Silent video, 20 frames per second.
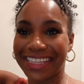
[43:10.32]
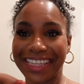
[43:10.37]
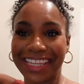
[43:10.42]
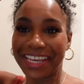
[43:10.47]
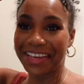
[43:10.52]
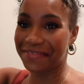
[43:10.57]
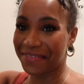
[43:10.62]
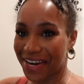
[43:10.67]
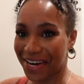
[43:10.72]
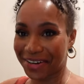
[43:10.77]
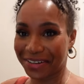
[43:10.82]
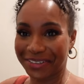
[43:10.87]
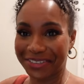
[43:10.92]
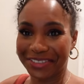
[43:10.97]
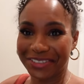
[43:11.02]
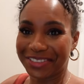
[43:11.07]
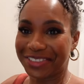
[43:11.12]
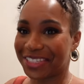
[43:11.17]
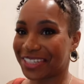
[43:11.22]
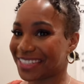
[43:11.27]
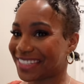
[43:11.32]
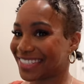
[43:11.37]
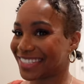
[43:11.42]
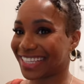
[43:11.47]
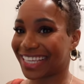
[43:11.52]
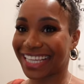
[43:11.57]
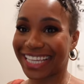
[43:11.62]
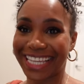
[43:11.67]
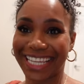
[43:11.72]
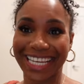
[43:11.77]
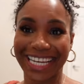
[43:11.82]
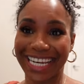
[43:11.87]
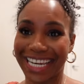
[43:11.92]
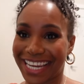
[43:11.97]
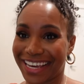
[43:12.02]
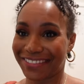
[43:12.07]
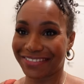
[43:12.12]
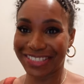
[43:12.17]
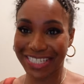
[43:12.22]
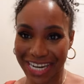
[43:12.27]
Leave out, just
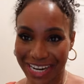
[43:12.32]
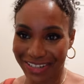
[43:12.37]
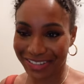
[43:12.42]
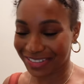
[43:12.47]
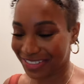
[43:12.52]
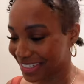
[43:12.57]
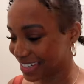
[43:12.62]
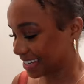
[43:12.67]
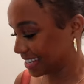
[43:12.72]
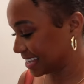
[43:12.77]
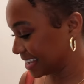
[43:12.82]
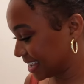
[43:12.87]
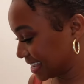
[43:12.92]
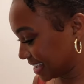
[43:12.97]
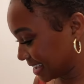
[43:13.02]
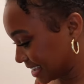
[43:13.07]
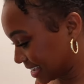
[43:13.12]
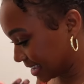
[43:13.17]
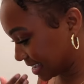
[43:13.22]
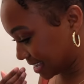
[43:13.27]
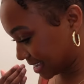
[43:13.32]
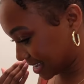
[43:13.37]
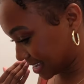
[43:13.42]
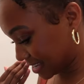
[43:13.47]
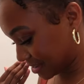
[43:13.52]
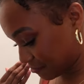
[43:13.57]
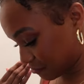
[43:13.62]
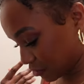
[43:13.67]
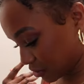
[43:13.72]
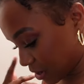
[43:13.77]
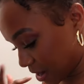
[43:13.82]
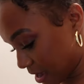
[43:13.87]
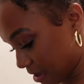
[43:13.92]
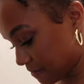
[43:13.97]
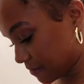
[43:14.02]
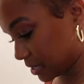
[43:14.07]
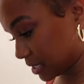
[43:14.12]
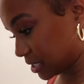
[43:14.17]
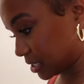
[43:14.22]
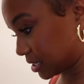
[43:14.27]
left out. And we're
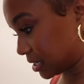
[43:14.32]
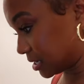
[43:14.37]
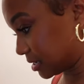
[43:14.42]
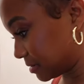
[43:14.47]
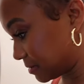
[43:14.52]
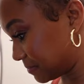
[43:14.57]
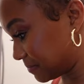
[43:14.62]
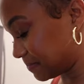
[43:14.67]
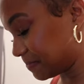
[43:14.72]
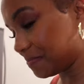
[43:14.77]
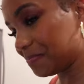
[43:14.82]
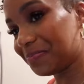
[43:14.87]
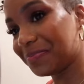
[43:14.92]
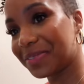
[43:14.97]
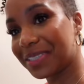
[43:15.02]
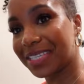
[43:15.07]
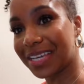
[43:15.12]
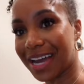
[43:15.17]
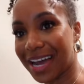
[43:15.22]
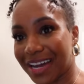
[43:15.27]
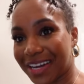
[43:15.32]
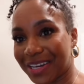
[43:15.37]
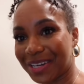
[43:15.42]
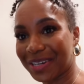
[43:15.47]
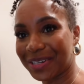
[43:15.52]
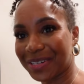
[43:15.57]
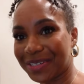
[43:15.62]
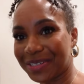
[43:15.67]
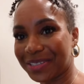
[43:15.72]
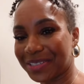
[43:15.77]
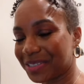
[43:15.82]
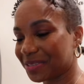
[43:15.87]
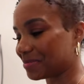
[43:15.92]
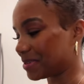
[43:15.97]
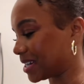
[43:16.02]
having some tacos.